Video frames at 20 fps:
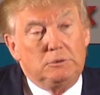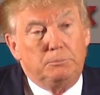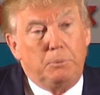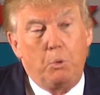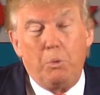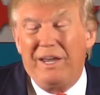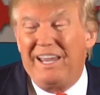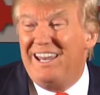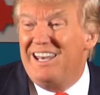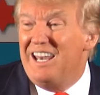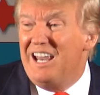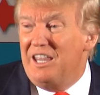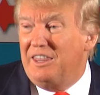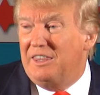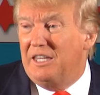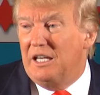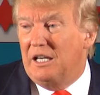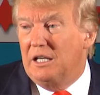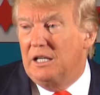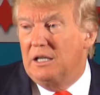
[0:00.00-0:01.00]
But we get
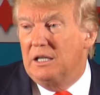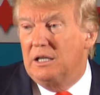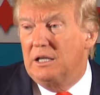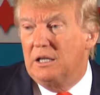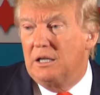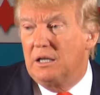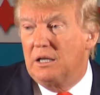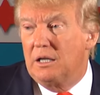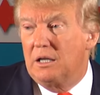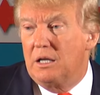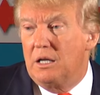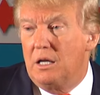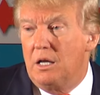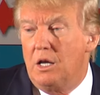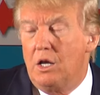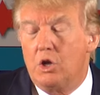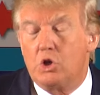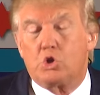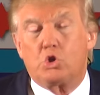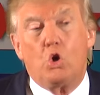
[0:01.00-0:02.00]
nothing.
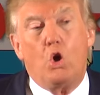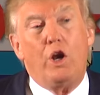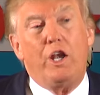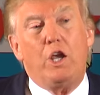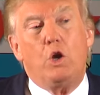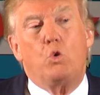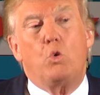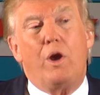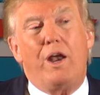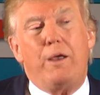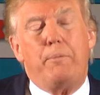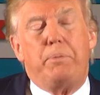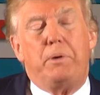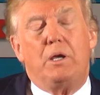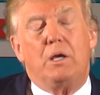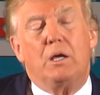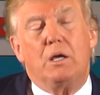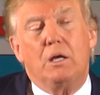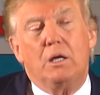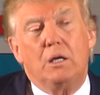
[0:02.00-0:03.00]
Saudi
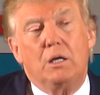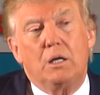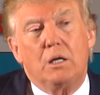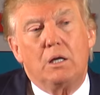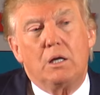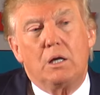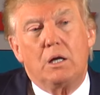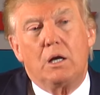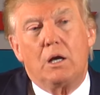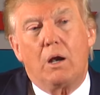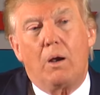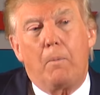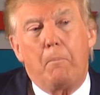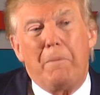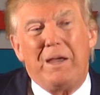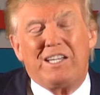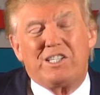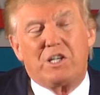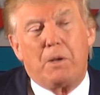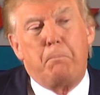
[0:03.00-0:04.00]
Arabia
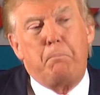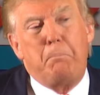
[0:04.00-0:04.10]
makes a